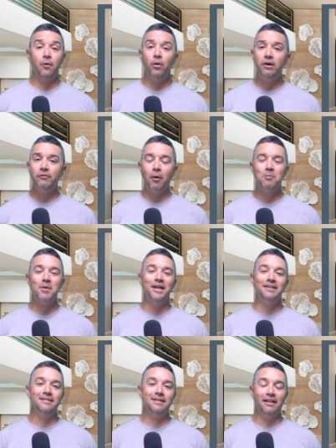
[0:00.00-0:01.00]
One of our
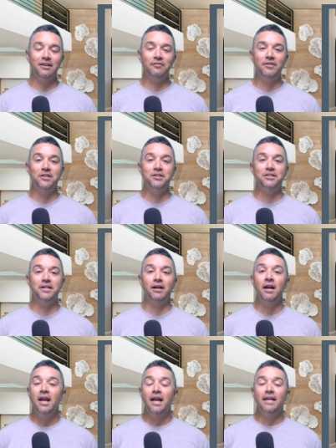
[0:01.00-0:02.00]
main selling features
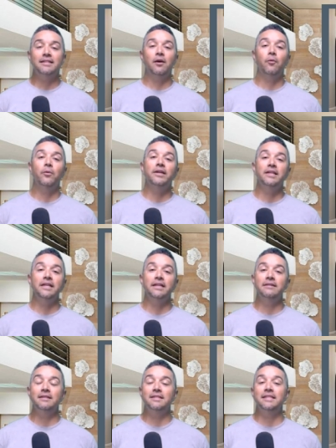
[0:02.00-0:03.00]
here is that we
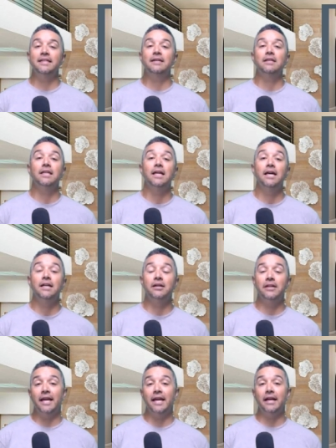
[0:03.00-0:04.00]
need to
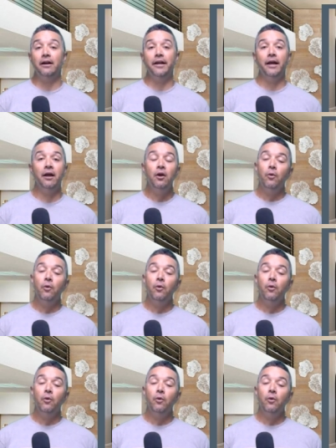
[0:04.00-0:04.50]
declutter that area.